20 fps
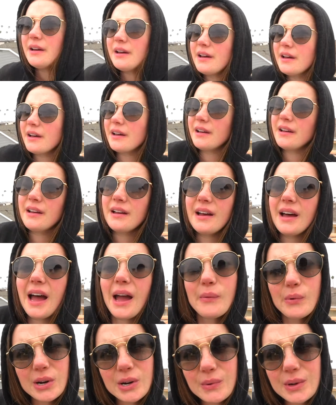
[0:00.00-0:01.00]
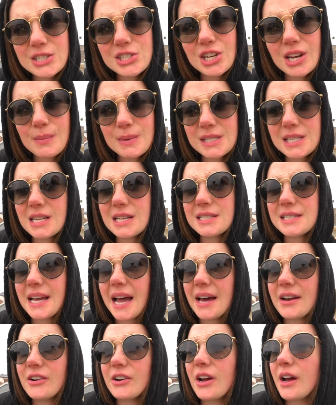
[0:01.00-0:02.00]
Huh, I wonder what Jameson and
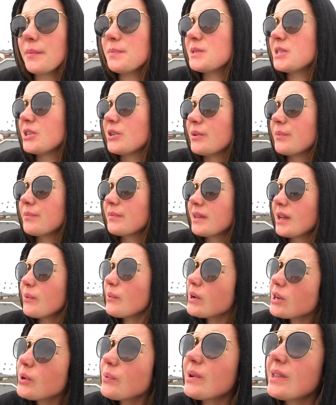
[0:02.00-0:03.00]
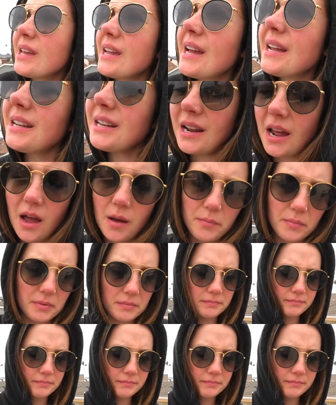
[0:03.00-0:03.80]
Dad are up to. Wonder where they ended up.